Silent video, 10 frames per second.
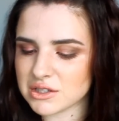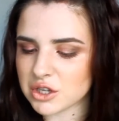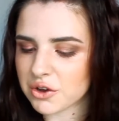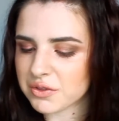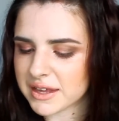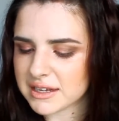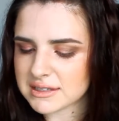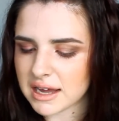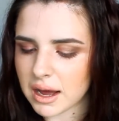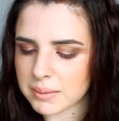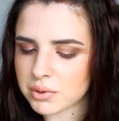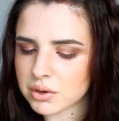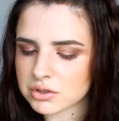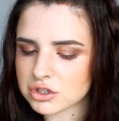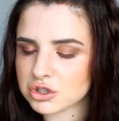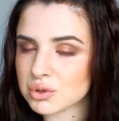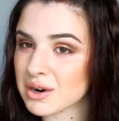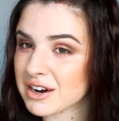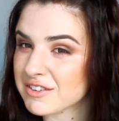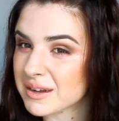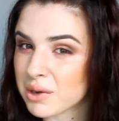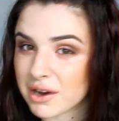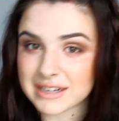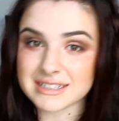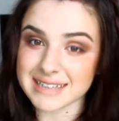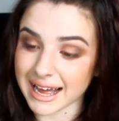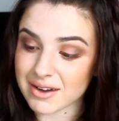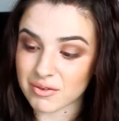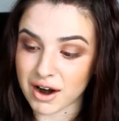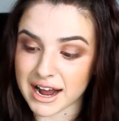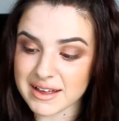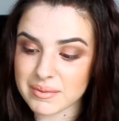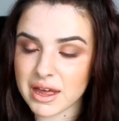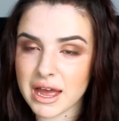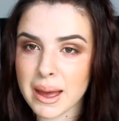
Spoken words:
So these are, I'm not sure if I'm going to say it right,